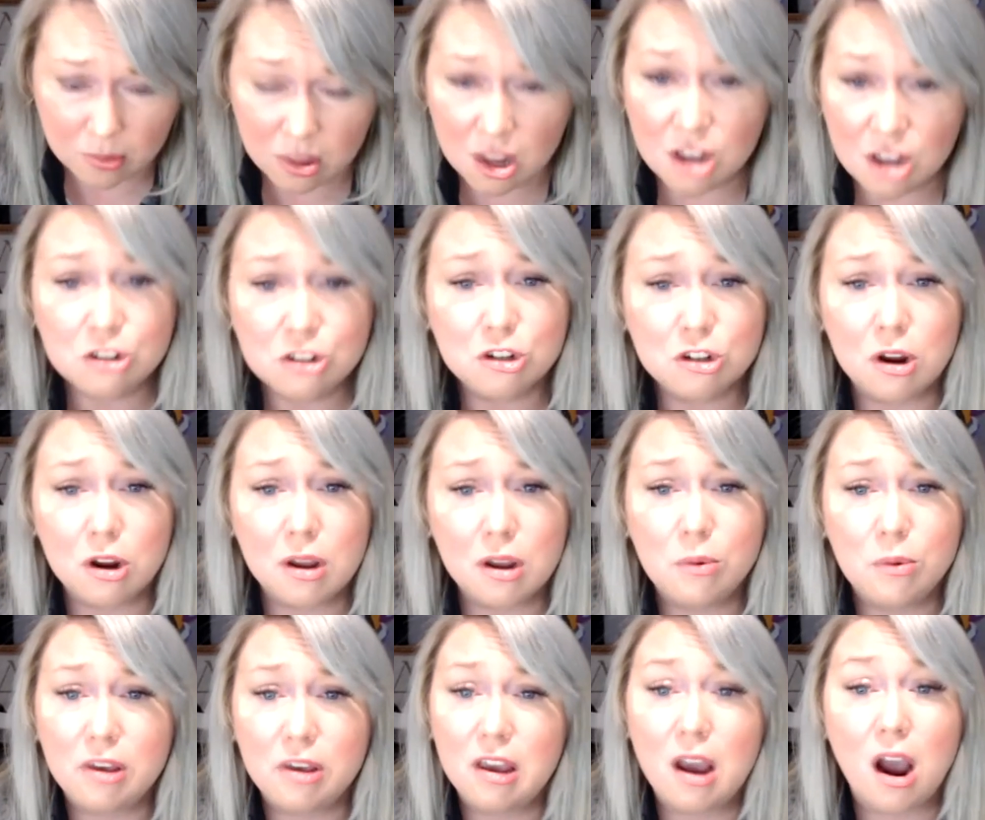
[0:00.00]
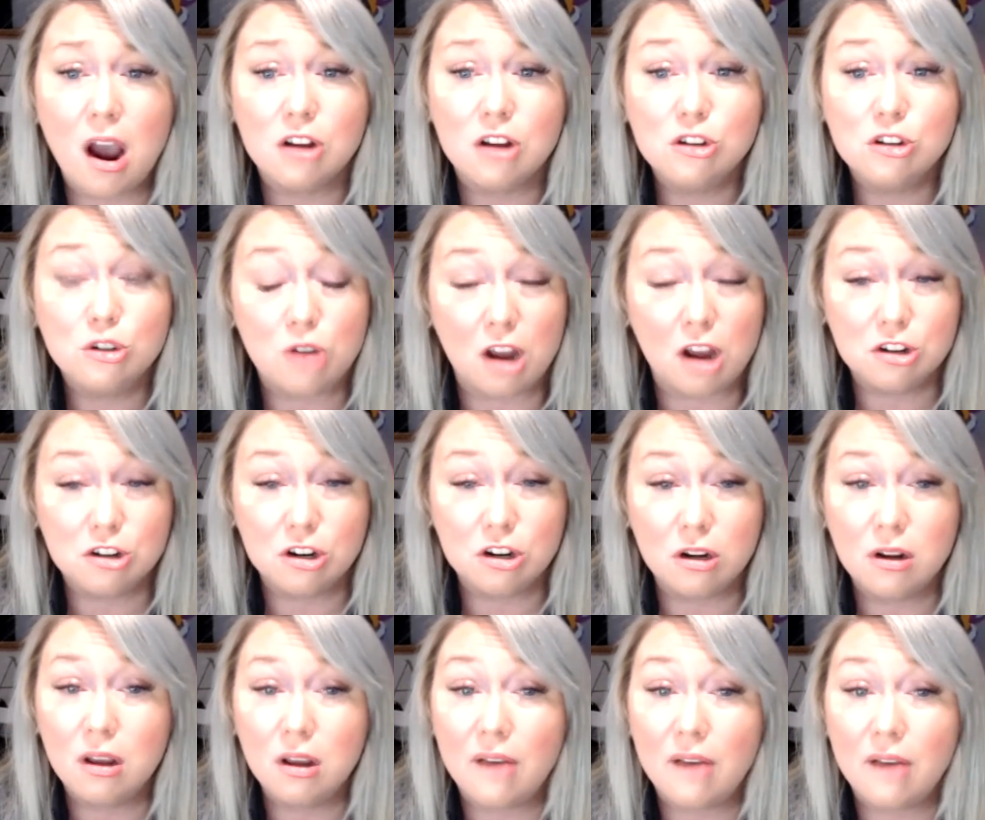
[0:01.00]
ensuring we are
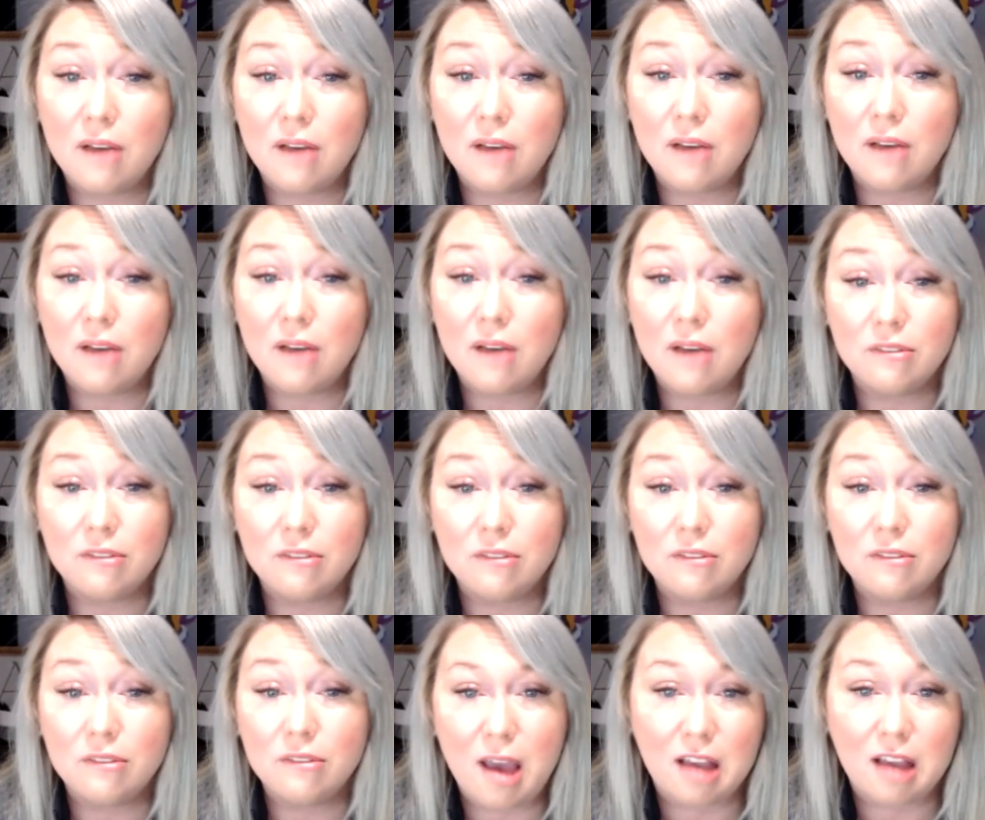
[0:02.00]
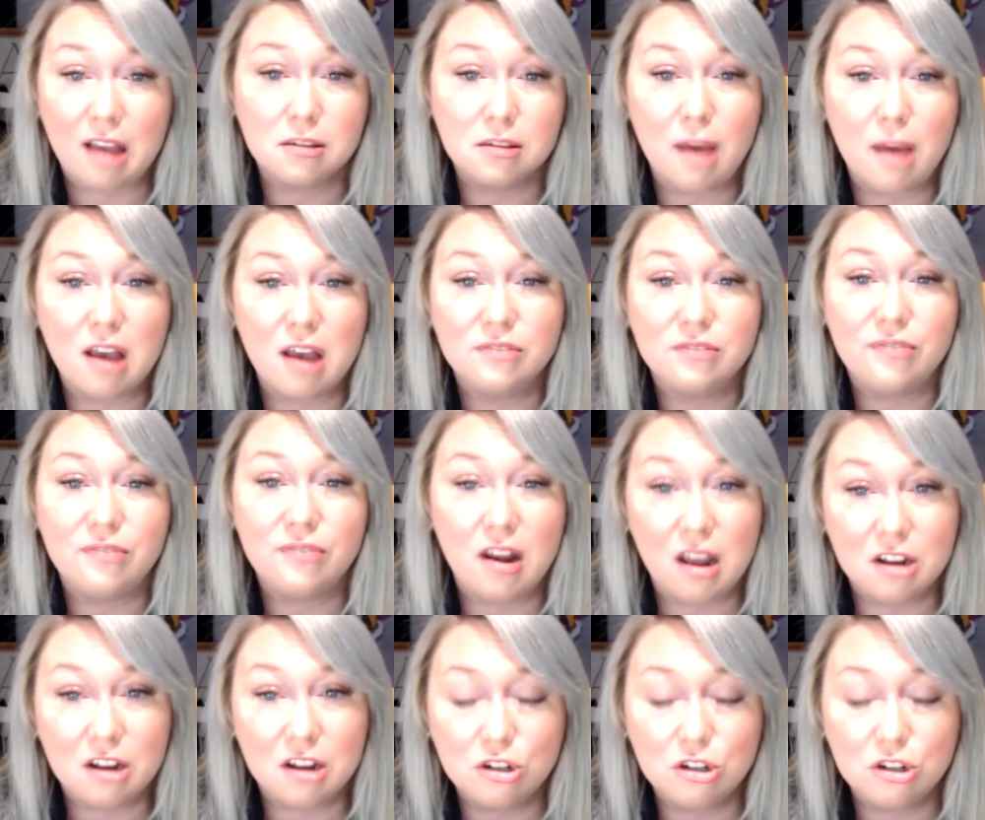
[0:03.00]
structured, governed, and aligned to maximize
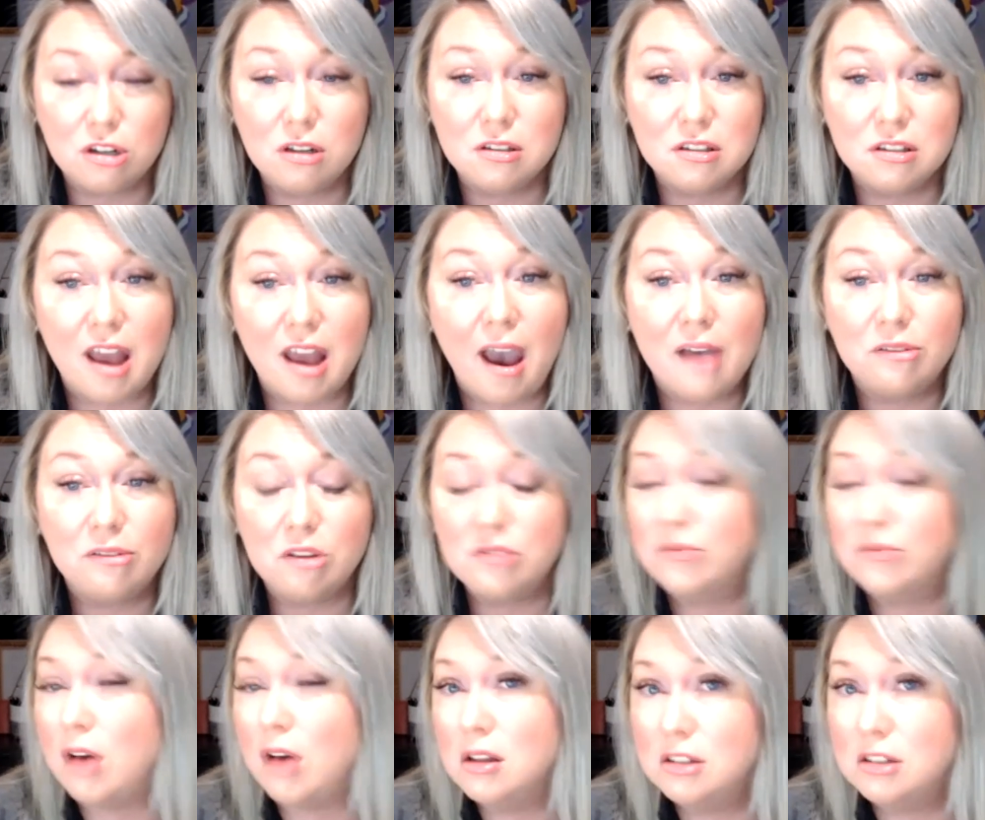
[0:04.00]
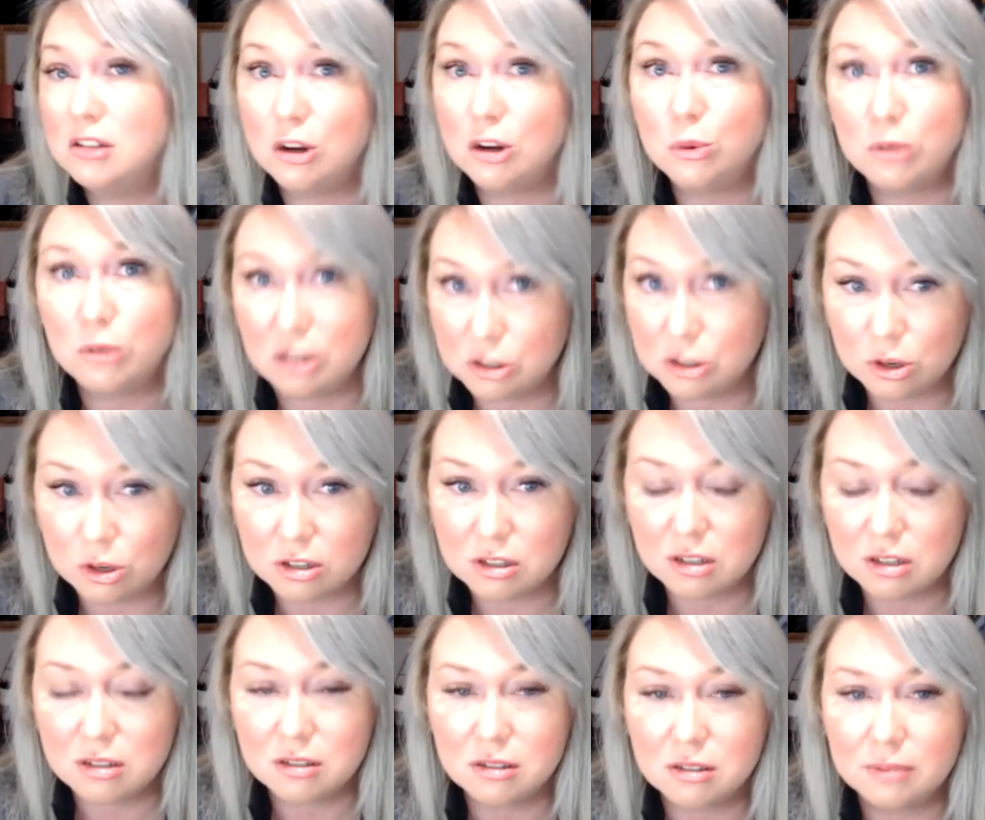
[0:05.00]
financial, staff, and volunteer
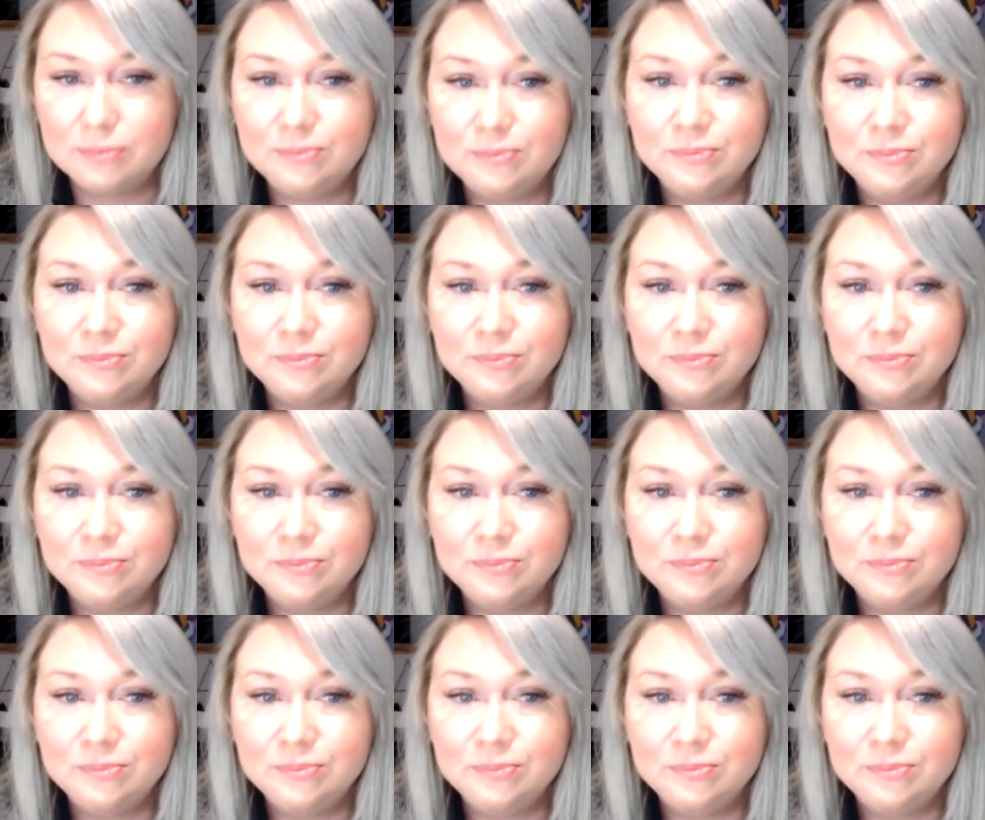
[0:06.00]
resources.